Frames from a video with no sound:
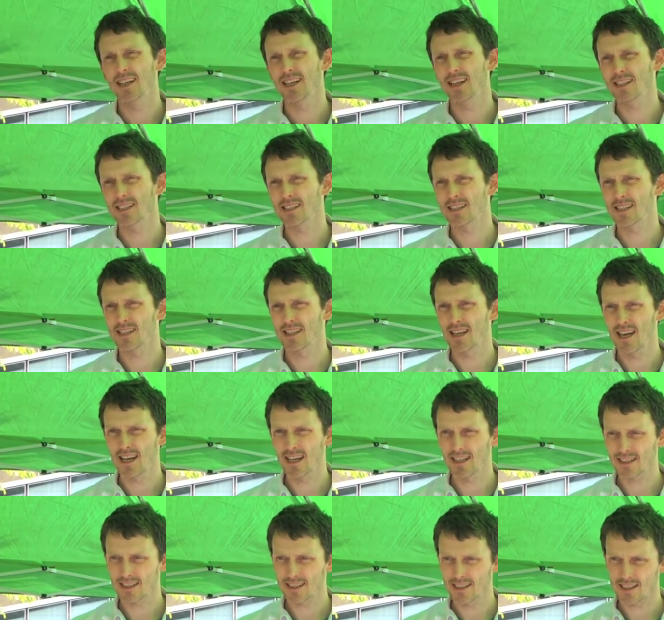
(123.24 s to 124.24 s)
guess
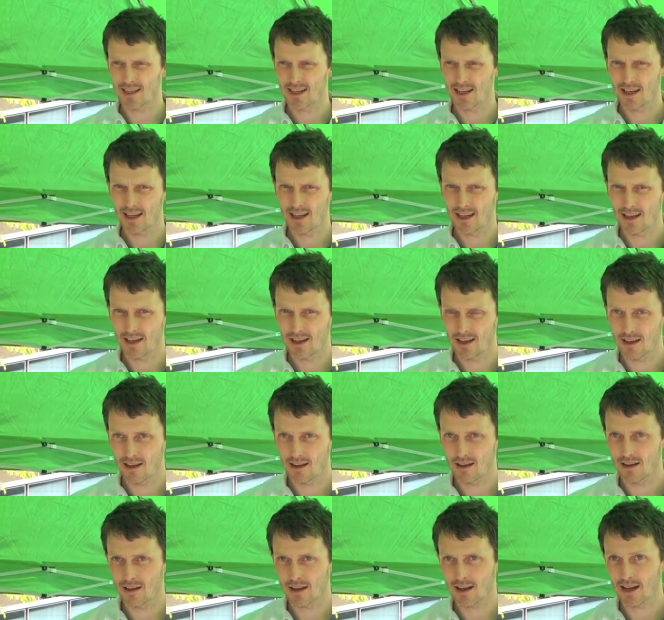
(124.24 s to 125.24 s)
that
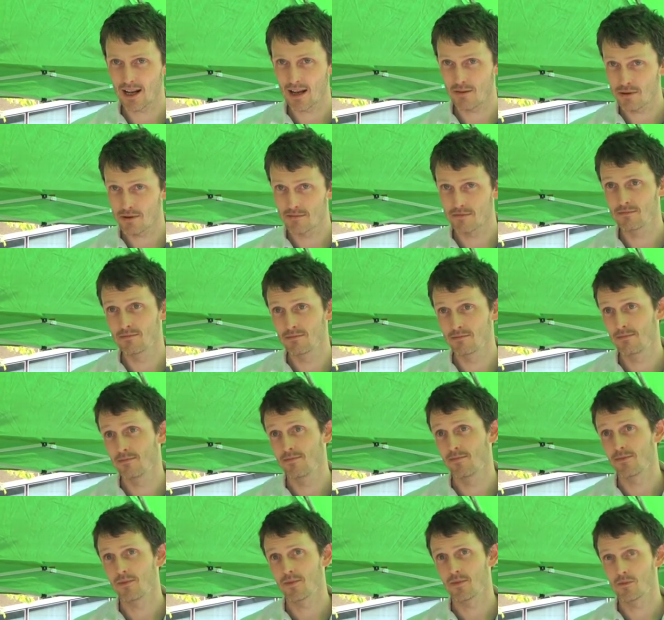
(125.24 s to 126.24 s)
Clapham,
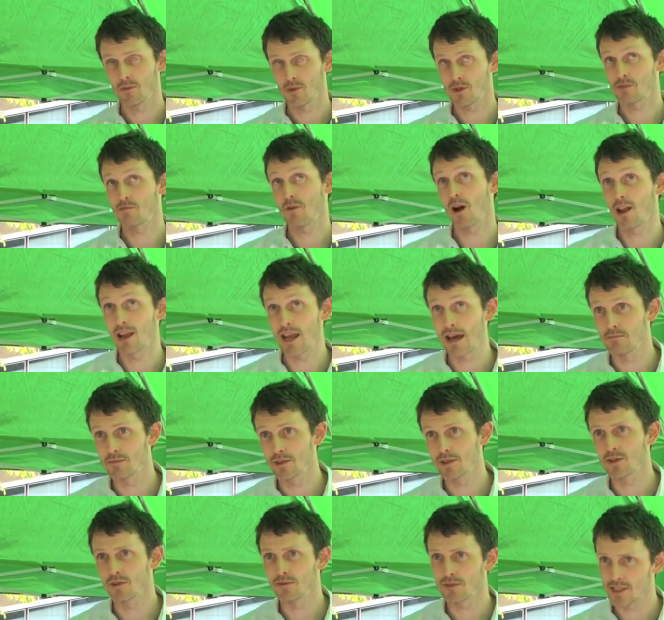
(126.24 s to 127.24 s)
which is part of
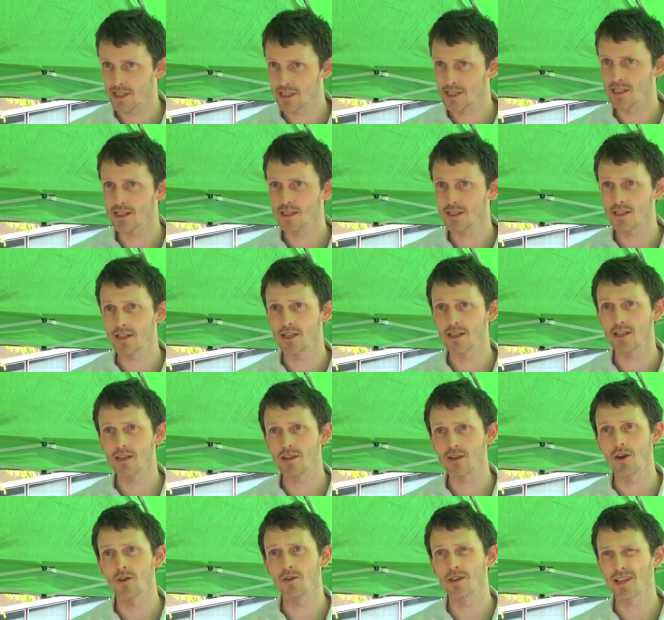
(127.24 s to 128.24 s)
Lambeth, obviously, is
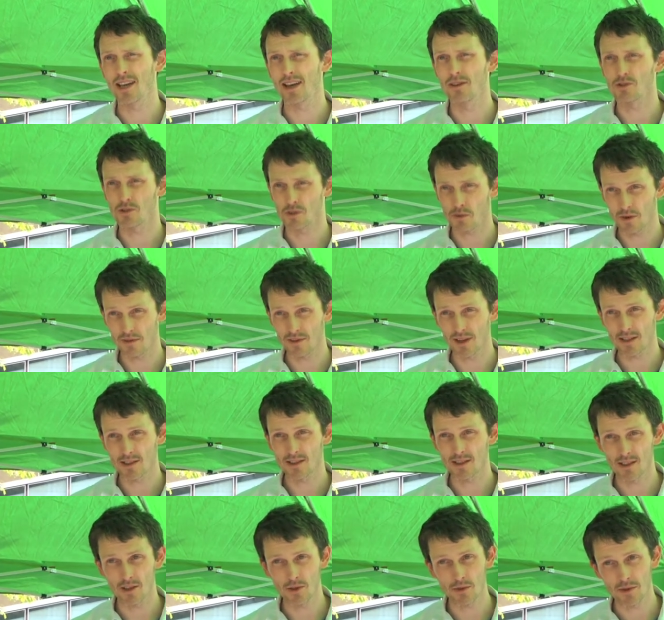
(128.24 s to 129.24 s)
the only council we've had
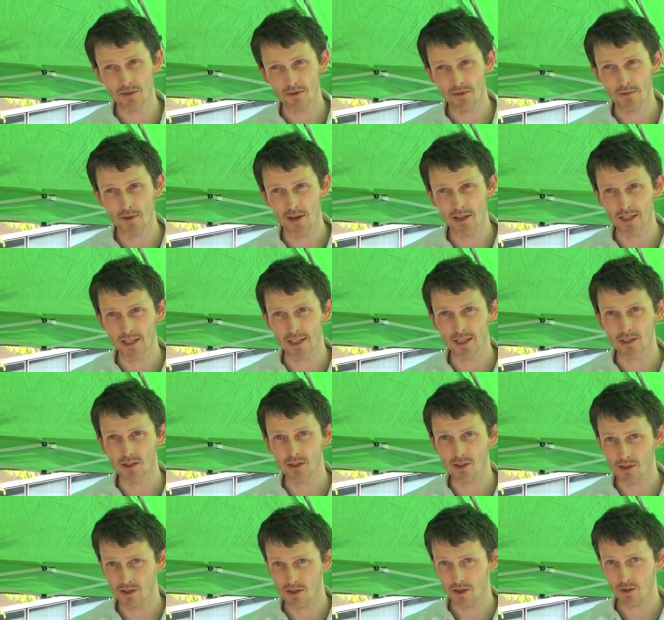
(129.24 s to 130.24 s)
to deal with for markets,
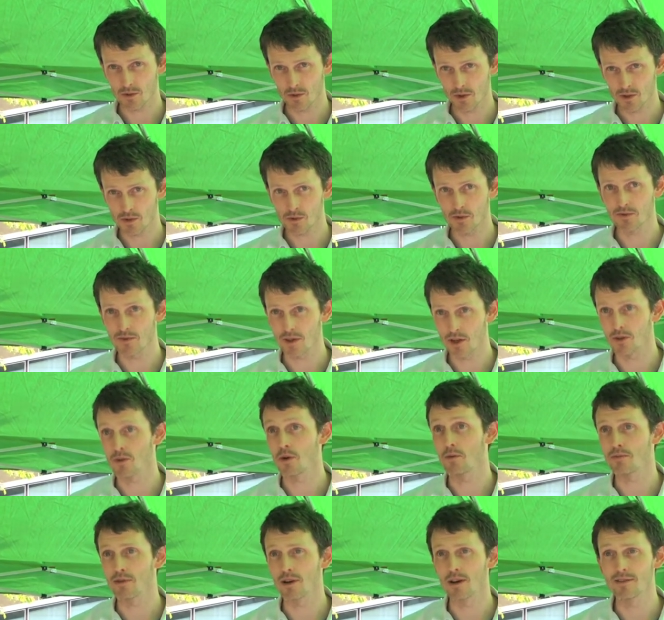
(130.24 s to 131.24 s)
because the other ones we've done are
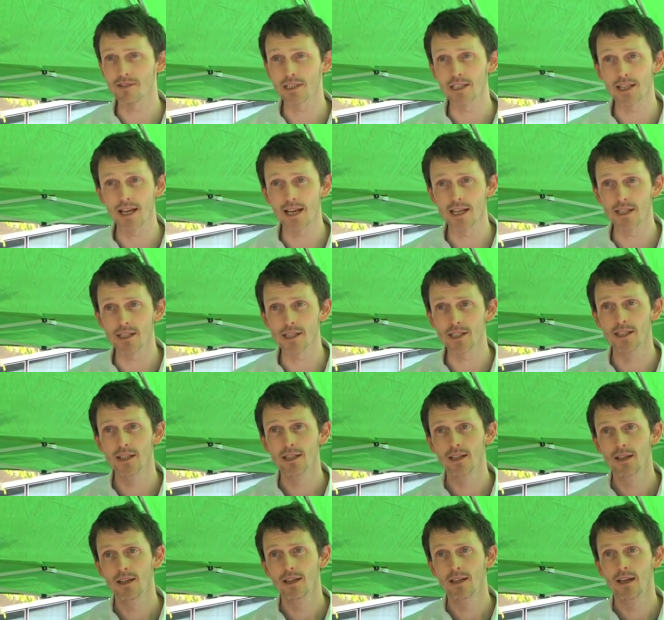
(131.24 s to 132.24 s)
on private land,
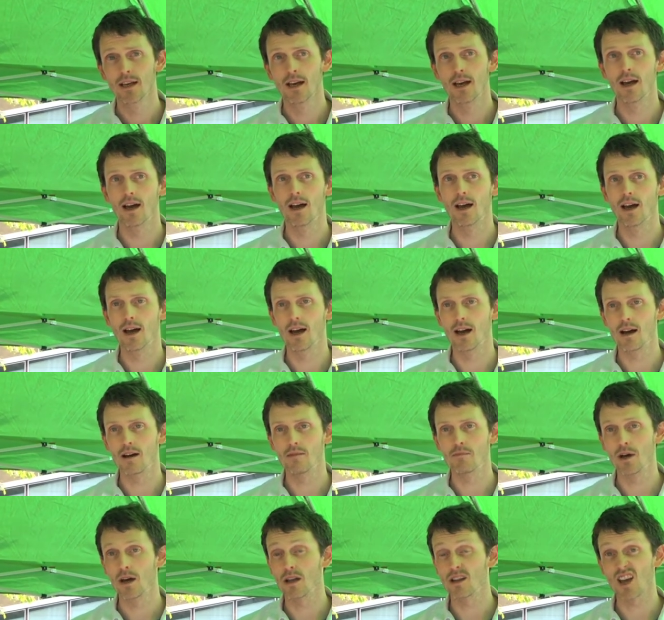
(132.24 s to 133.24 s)

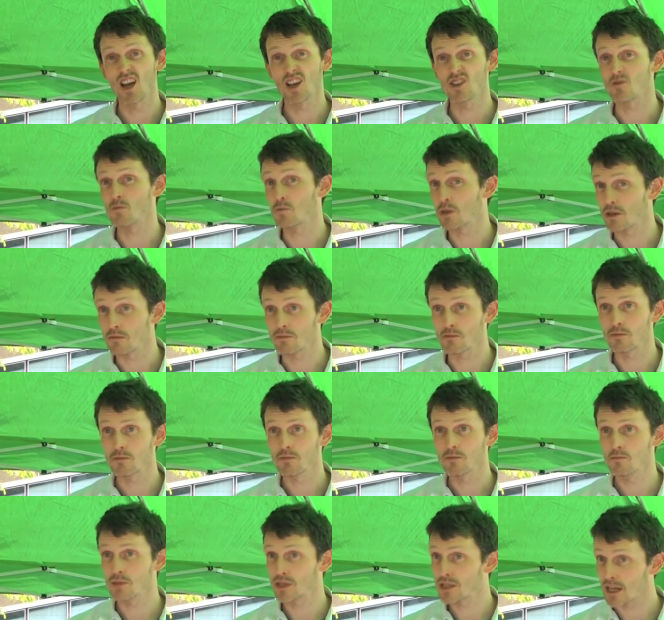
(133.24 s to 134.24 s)
and it hasn't
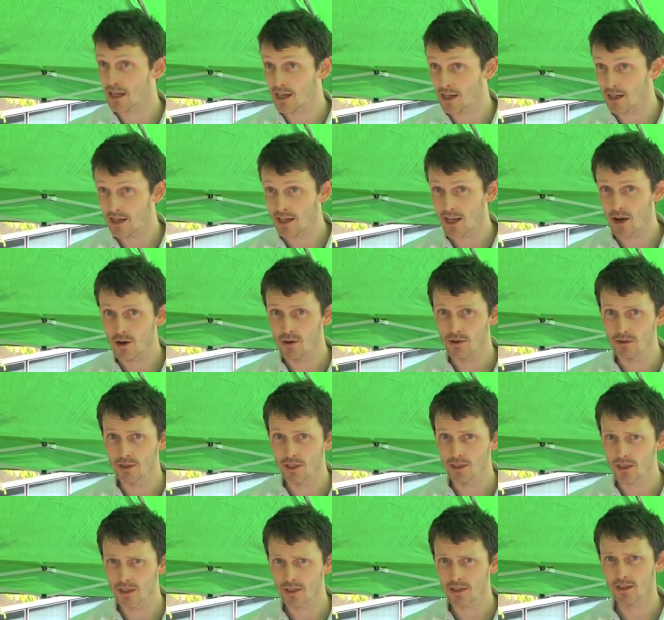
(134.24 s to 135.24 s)
been particularly
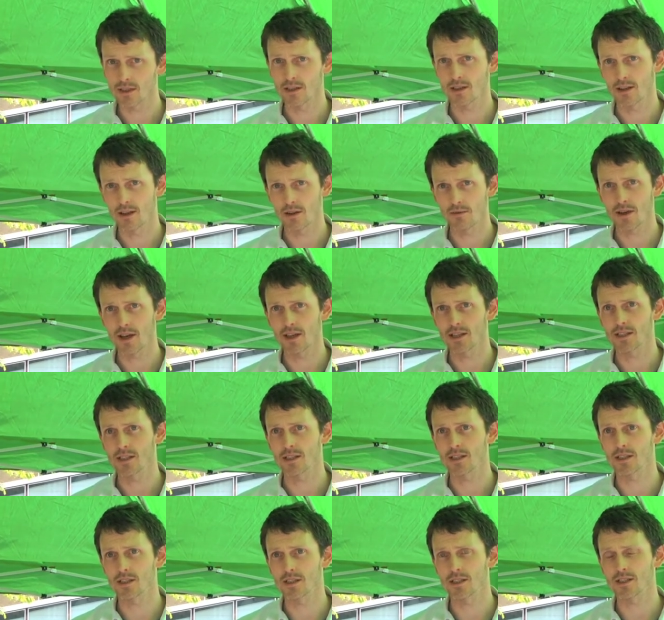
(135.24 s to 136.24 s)
onerous. I guess
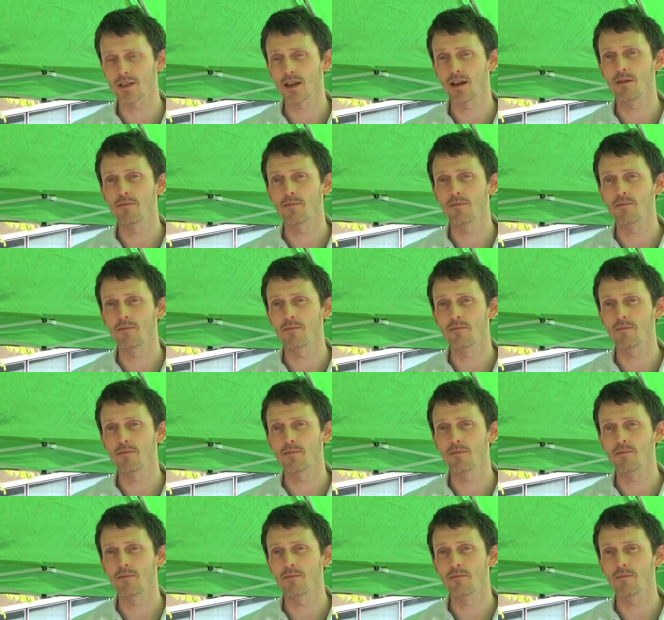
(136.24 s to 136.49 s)
it's,